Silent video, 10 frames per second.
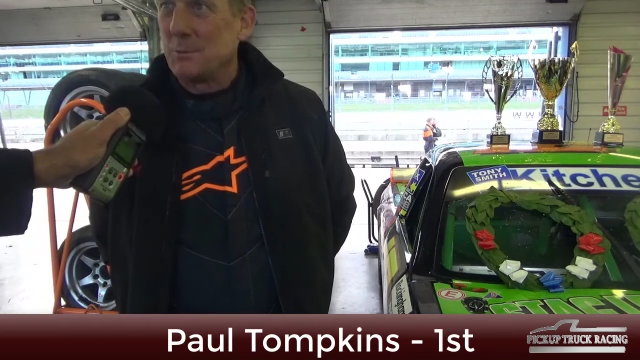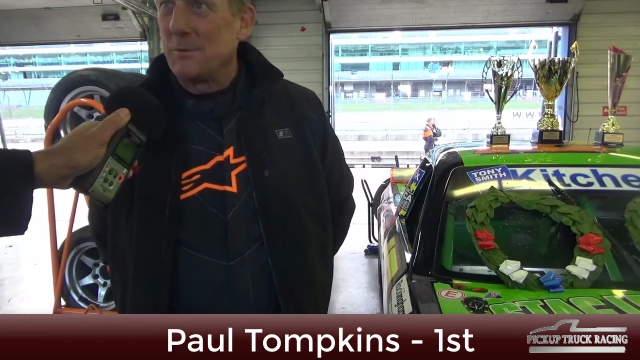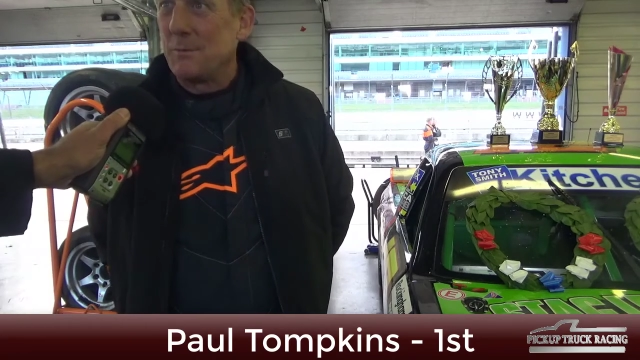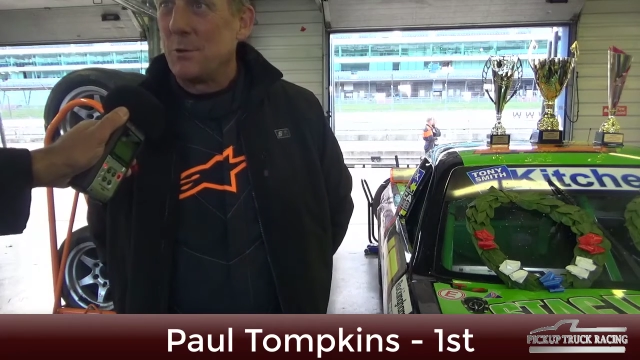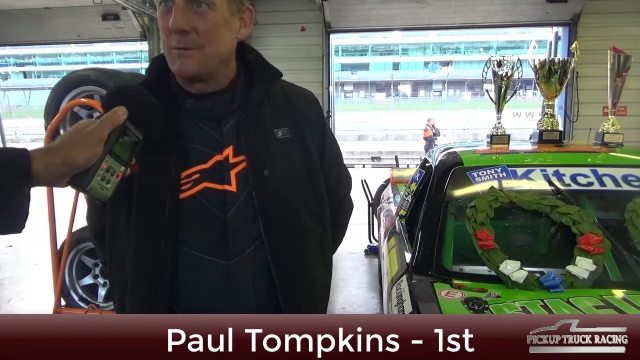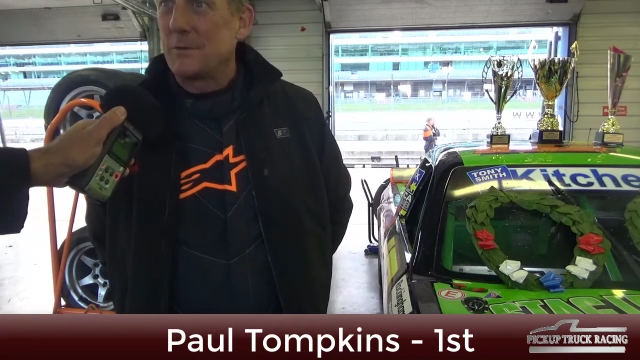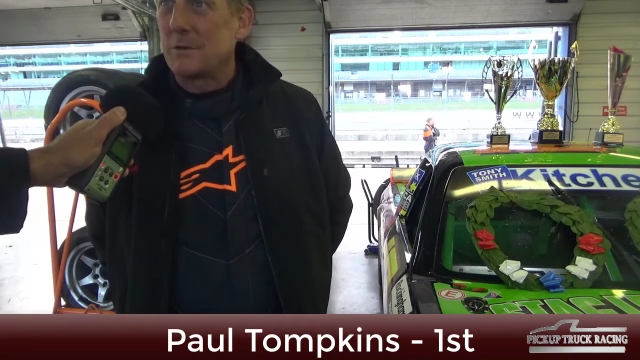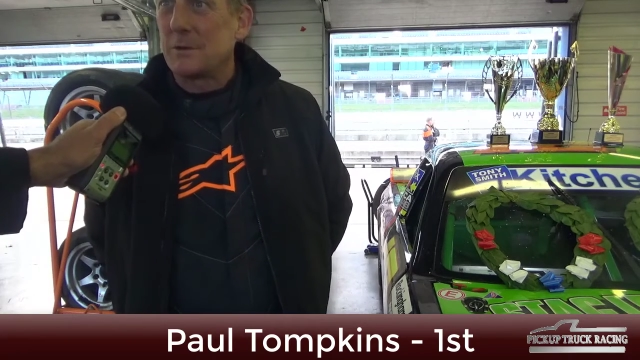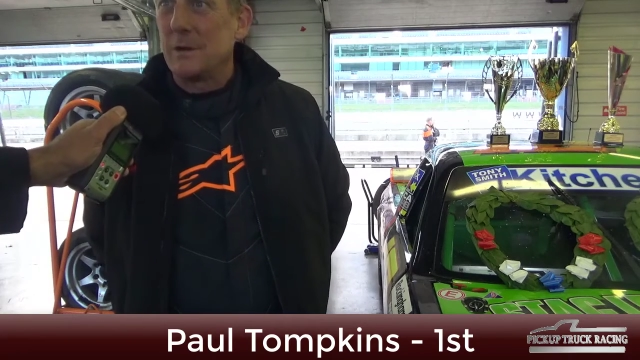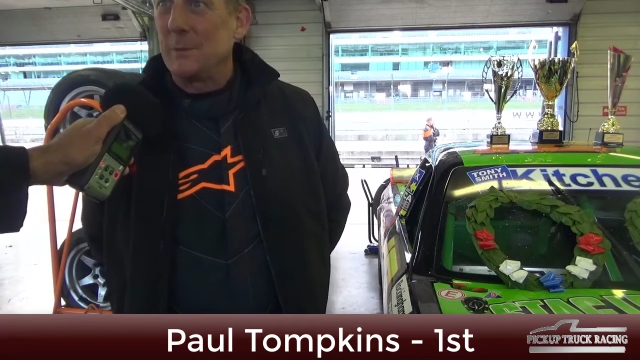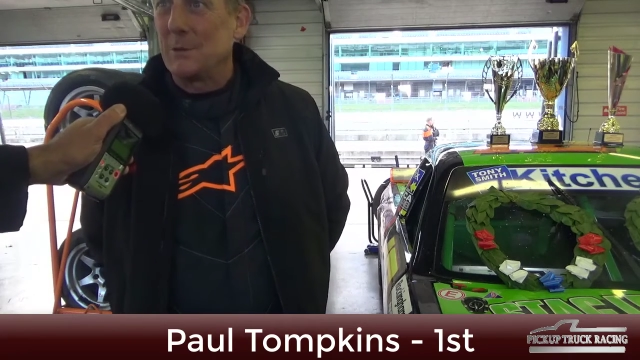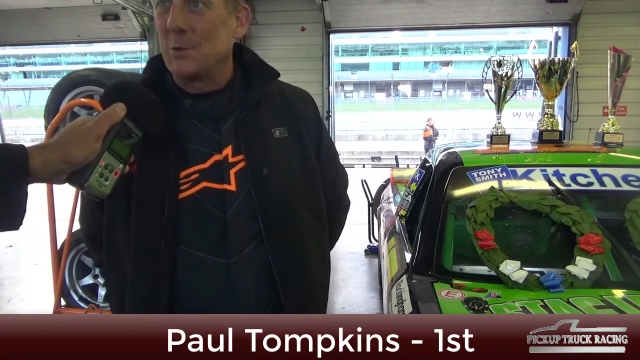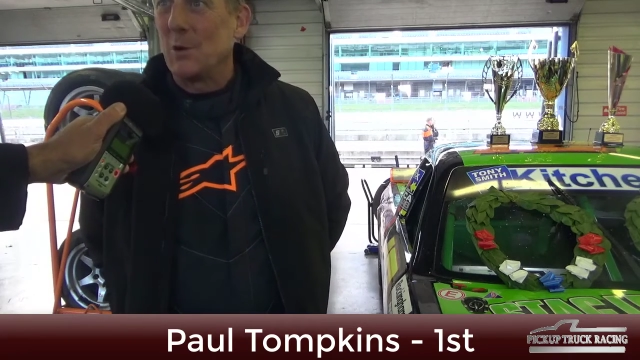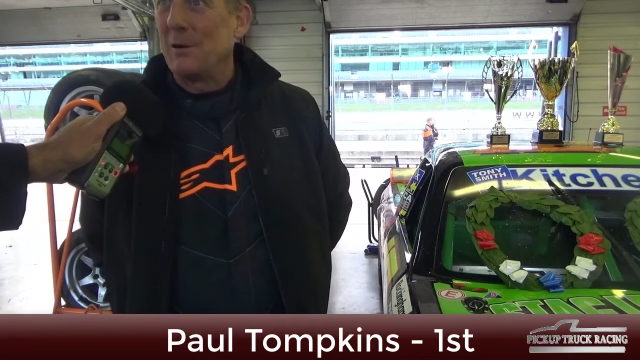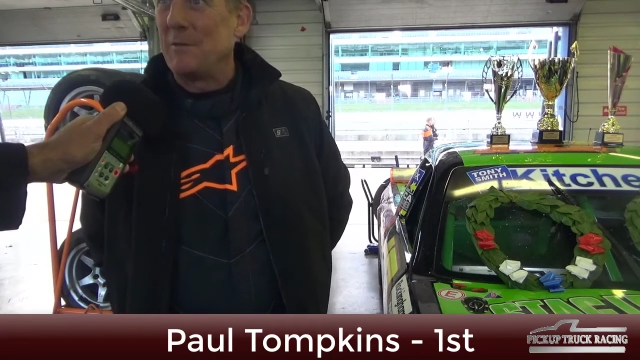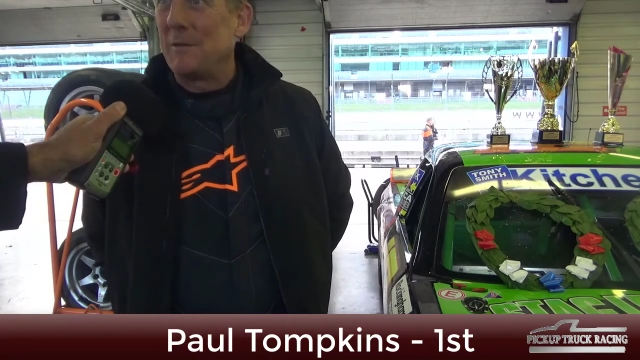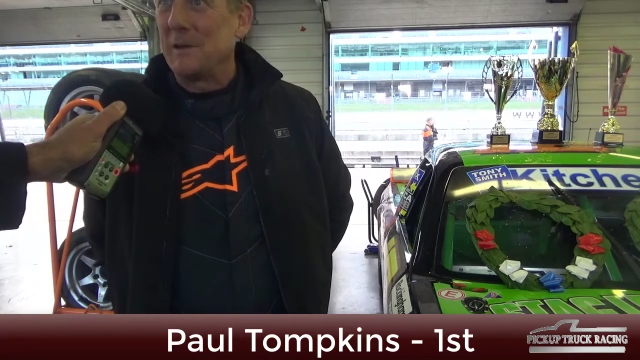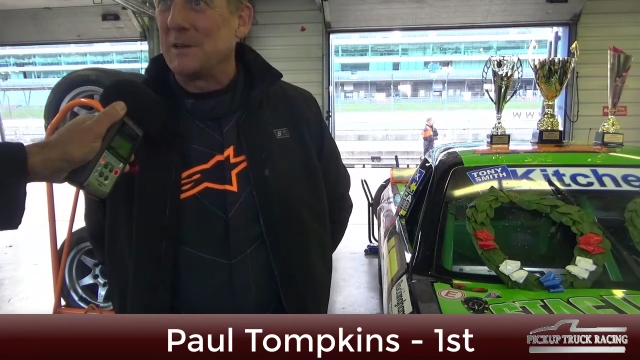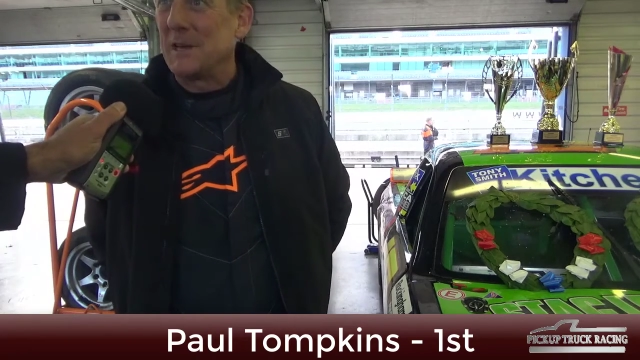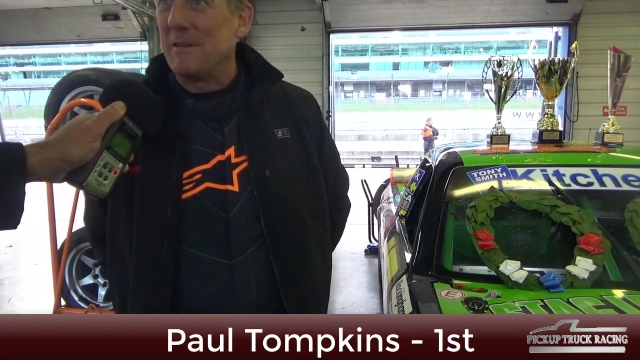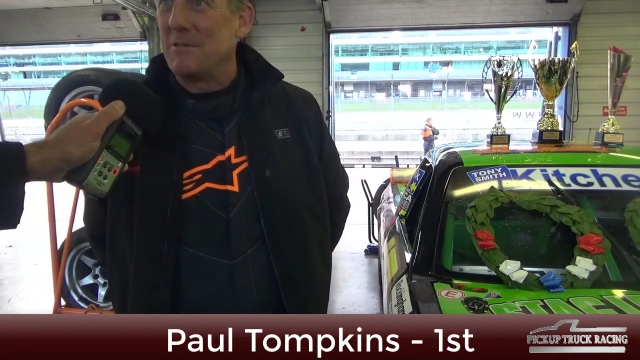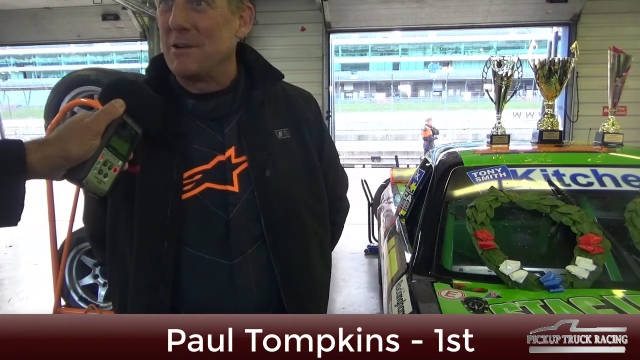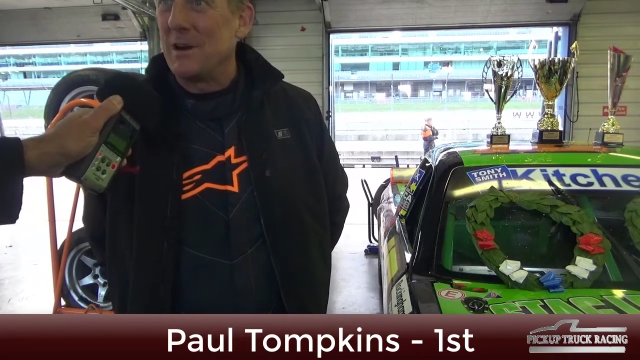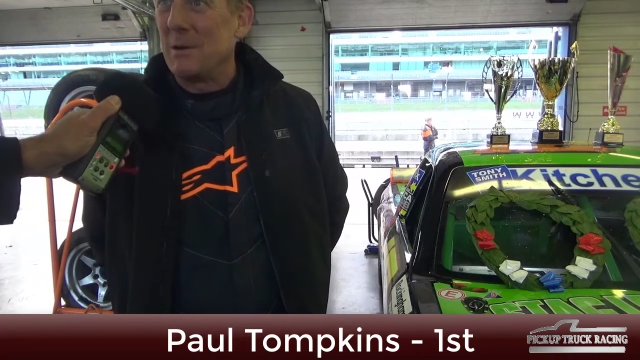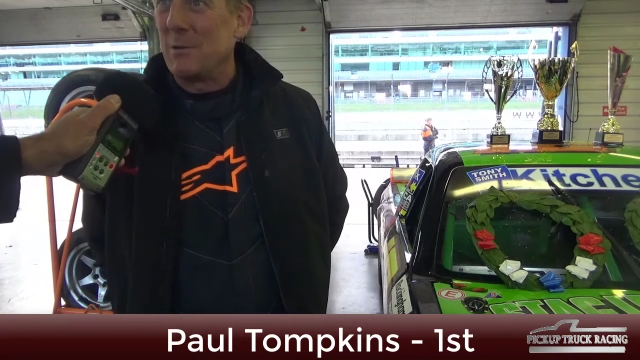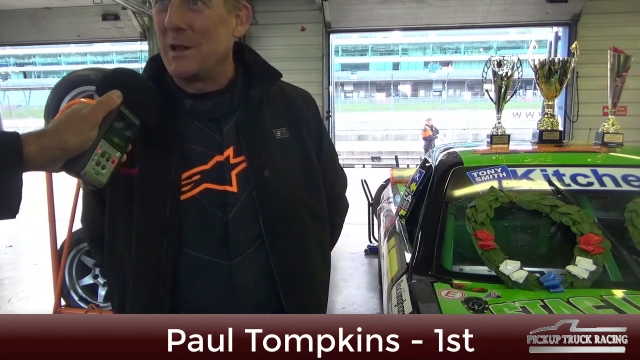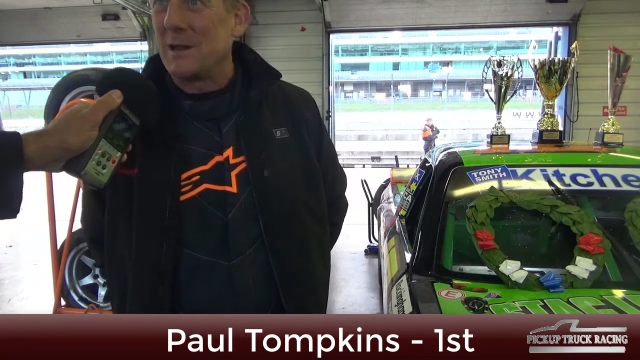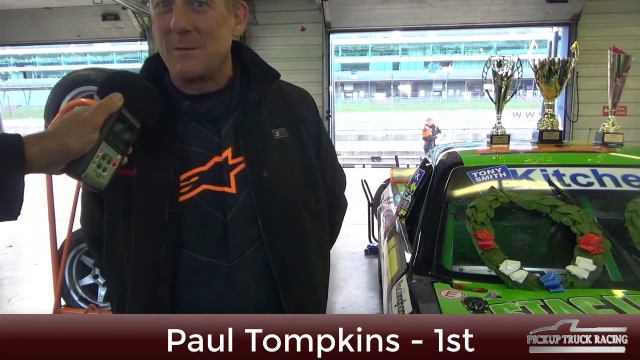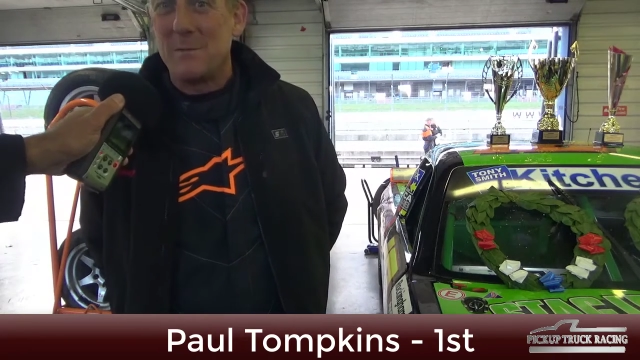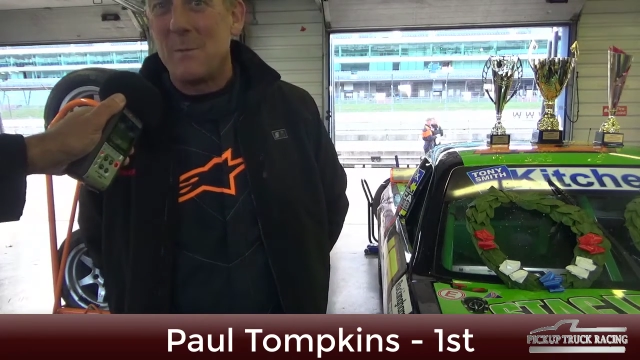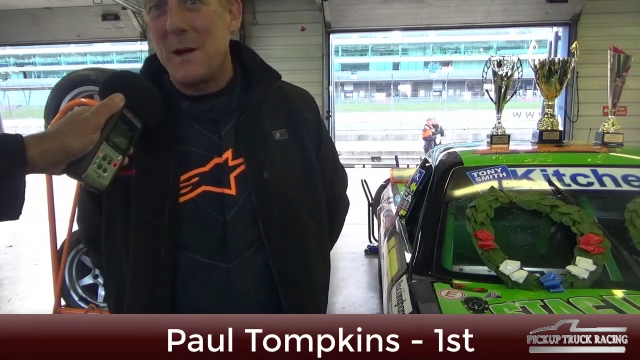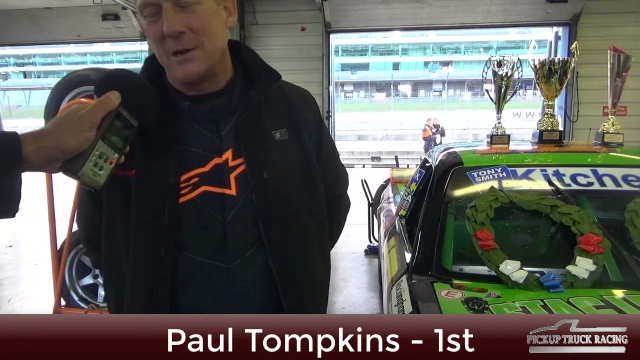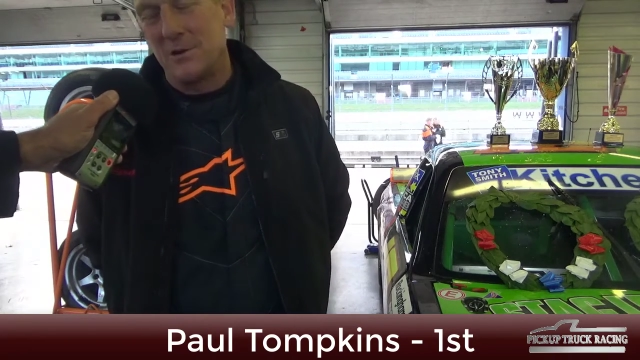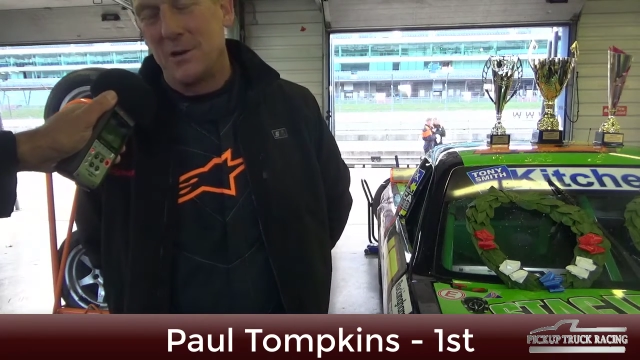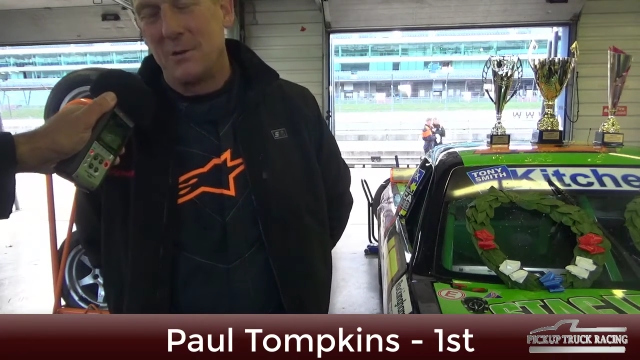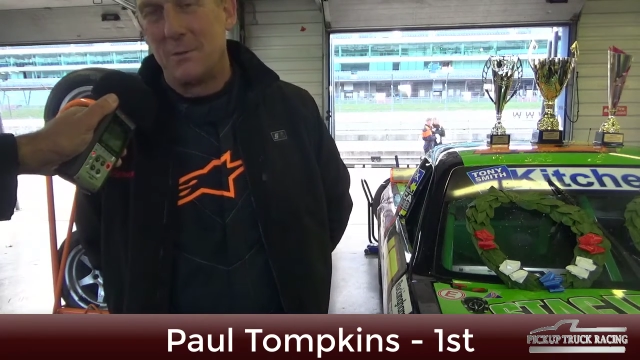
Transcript: We, we seem to have got everything together and now we ain't coming back. So,